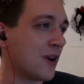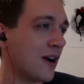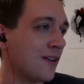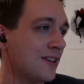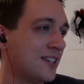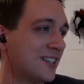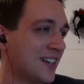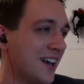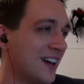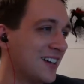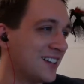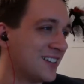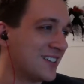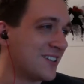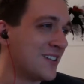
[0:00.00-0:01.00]
How many minutes
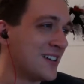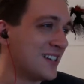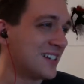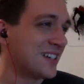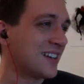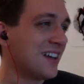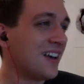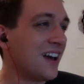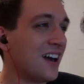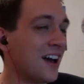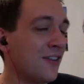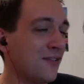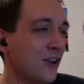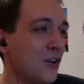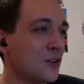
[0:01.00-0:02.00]
or hours do
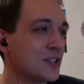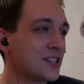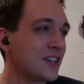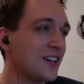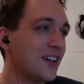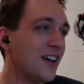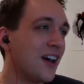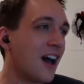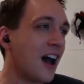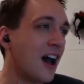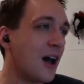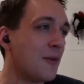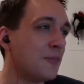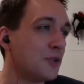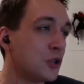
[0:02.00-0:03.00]
each
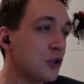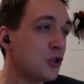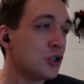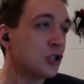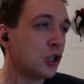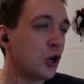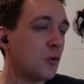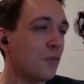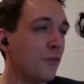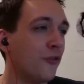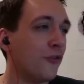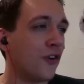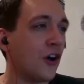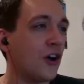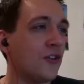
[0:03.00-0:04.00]
vlogged?
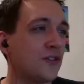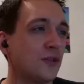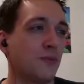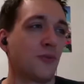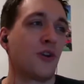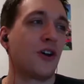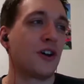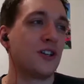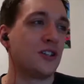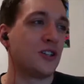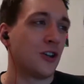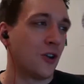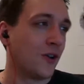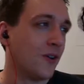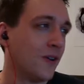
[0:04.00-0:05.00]
Do the top 5
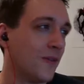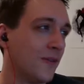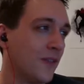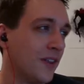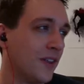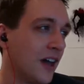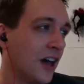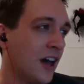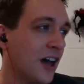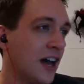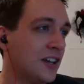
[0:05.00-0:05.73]
surprise you?